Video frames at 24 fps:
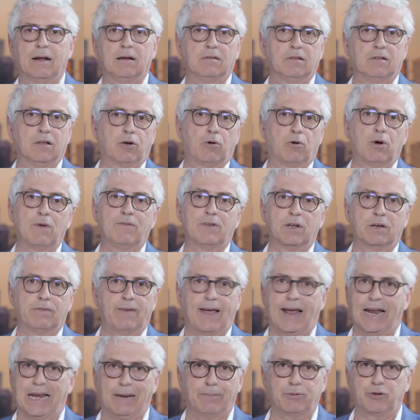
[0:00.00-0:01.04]
the equivalent of
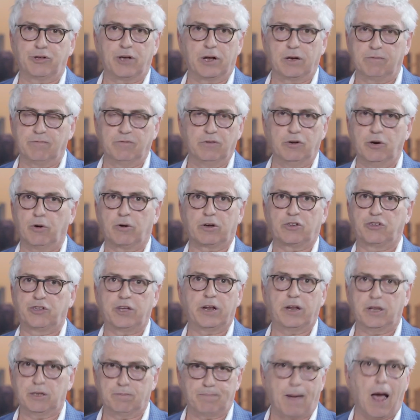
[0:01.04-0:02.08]
80% of New York
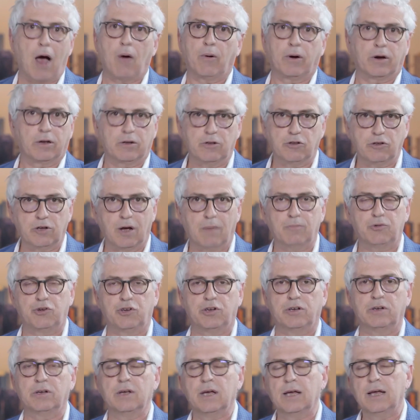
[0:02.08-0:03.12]
City's power
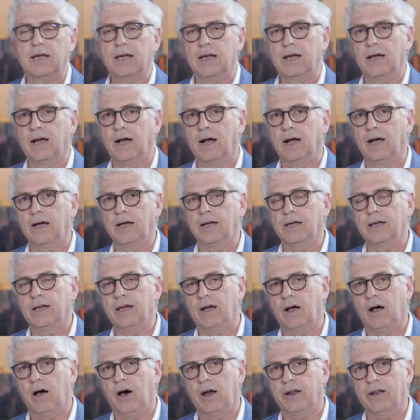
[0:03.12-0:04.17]
consumption
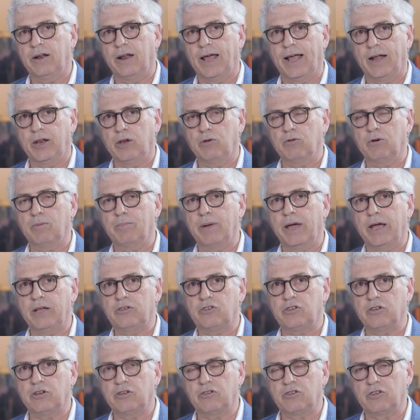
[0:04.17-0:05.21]
on an annual
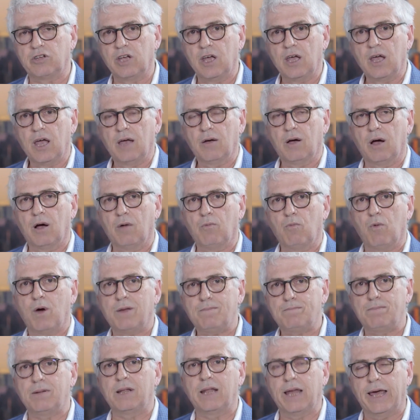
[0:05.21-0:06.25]
basis.
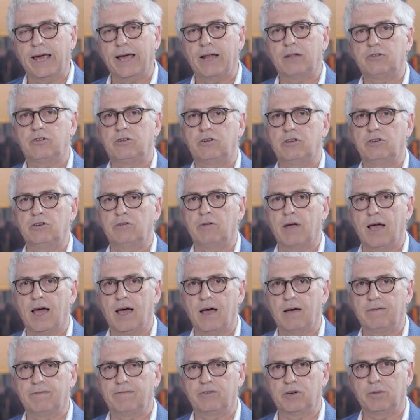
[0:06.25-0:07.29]
What plans do you
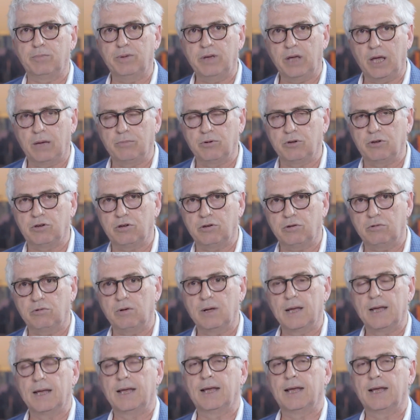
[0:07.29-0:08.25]
have to be able to